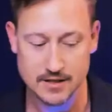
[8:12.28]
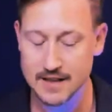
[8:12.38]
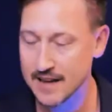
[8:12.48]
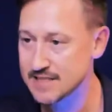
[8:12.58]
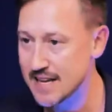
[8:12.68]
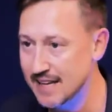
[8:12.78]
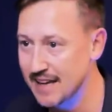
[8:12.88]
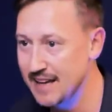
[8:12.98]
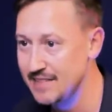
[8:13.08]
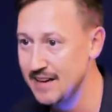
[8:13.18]
to then take
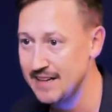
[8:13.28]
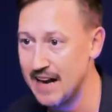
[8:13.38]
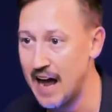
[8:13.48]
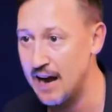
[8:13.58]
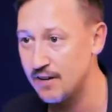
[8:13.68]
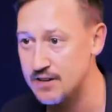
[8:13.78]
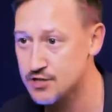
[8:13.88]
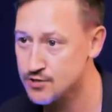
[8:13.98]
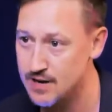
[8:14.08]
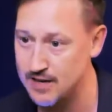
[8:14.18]
it and then get a higher
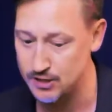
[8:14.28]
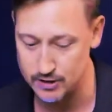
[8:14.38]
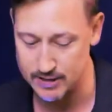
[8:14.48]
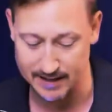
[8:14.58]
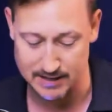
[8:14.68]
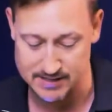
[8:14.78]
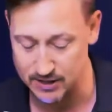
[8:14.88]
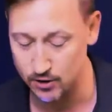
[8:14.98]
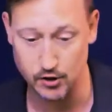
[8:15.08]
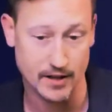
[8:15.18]
interest rate, and you're taking a
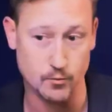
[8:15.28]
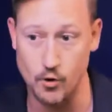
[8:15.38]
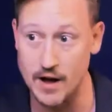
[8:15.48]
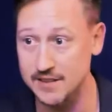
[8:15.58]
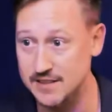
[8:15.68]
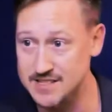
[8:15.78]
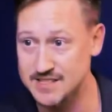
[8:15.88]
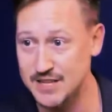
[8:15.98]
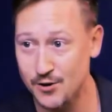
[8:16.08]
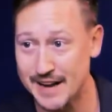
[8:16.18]
zero. You're like, well, I got this
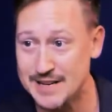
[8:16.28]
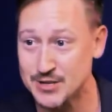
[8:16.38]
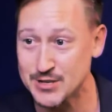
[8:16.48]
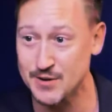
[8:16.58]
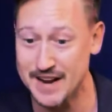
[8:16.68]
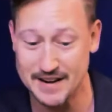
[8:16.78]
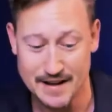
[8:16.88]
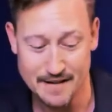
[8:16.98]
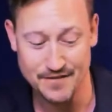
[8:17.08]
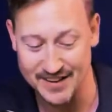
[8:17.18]
zero interest rate
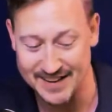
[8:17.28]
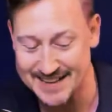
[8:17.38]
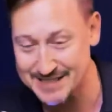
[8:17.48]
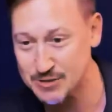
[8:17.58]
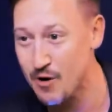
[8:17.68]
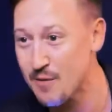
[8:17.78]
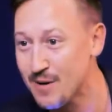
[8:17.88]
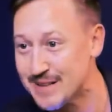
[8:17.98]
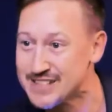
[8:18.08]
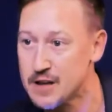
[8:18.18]
for the next 12
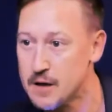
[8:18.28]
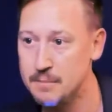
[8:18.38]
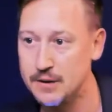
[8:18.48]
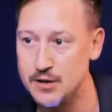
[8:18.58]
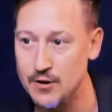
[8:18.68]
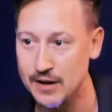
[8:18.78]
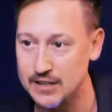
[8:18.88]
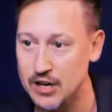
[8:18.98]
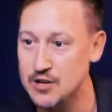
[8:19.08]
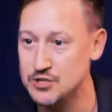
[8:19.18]
months. But no, it
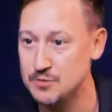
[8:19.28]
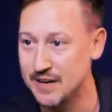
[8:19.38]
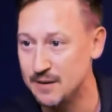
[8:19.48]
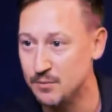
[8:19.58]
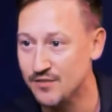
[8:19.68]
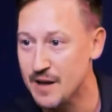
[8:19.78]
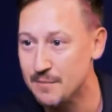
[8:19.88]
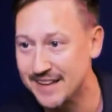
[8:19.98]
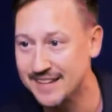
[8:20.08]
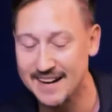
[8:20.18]
costs you money to move that
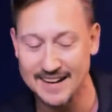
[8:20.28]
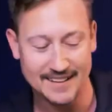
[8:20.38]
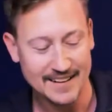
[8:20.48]
money there.